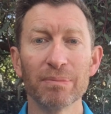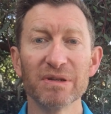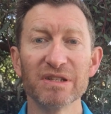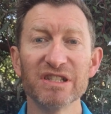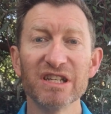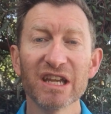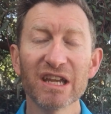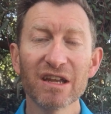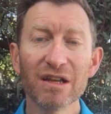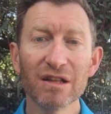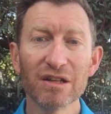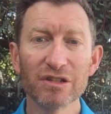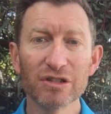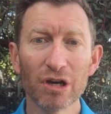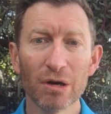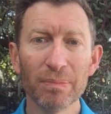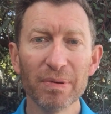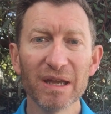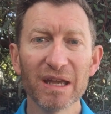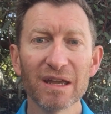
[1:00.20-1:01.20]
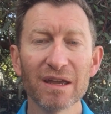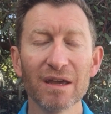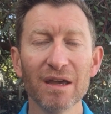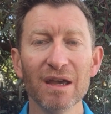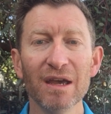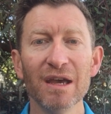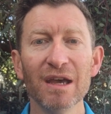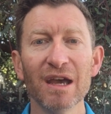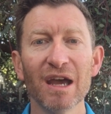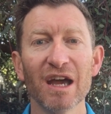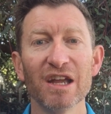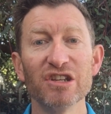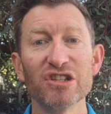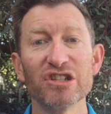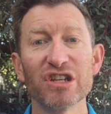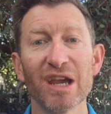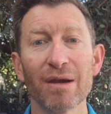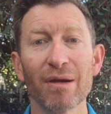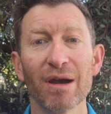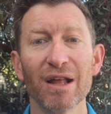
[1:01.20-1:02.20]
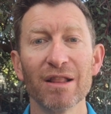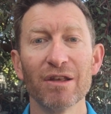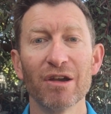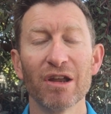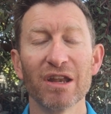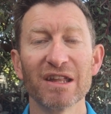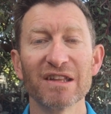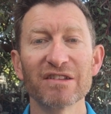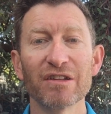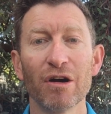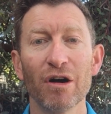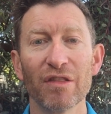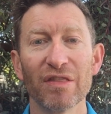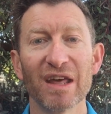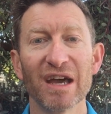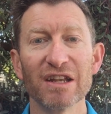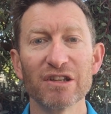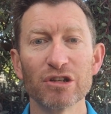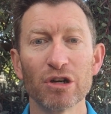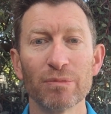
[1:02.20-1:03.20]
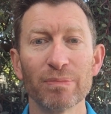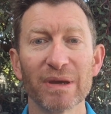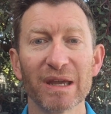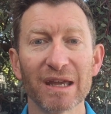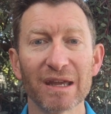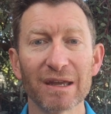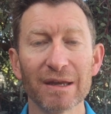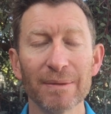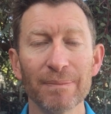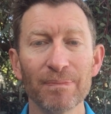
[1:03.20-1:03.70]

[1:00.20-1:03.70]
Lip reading: a particular topic and share our learnings on that topic.